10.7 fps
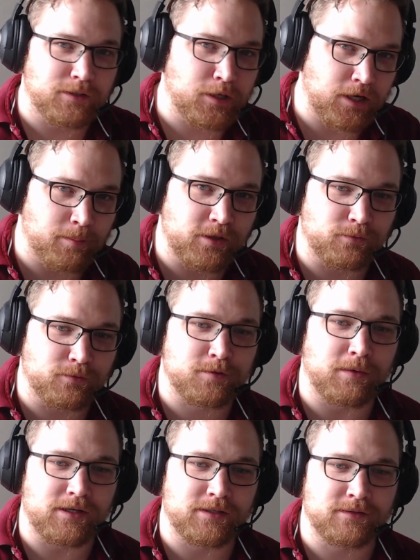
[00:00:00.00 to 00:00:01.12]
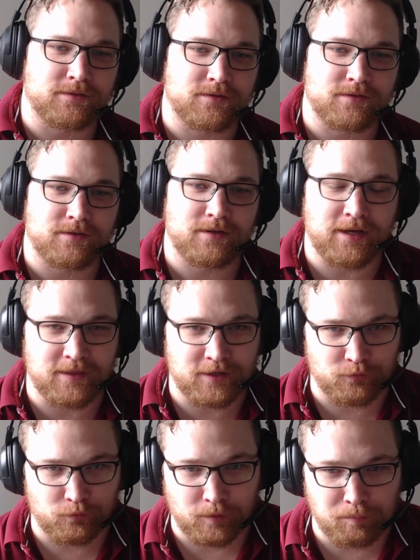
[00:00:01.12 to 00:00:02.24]
copy the response, and then
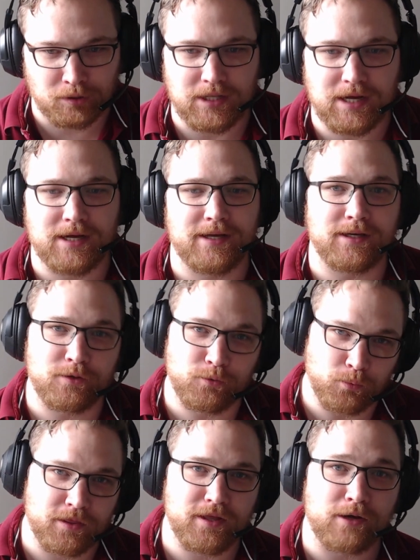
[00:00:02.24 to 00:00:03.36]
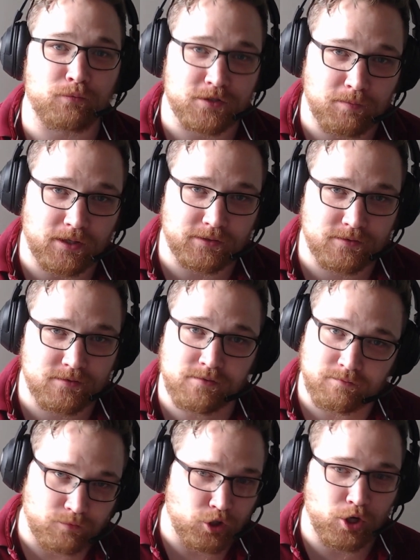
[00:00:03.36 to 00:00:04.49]
reply with that response.
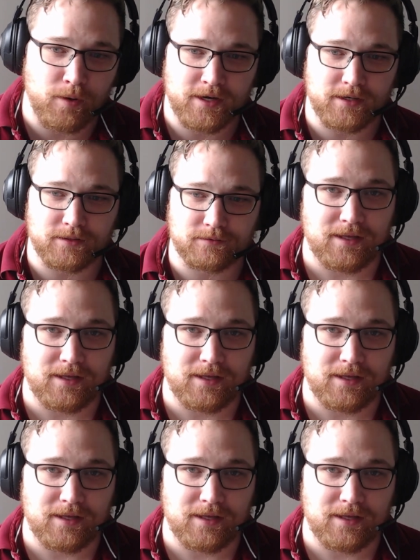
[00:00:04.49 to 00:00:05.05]
No editing.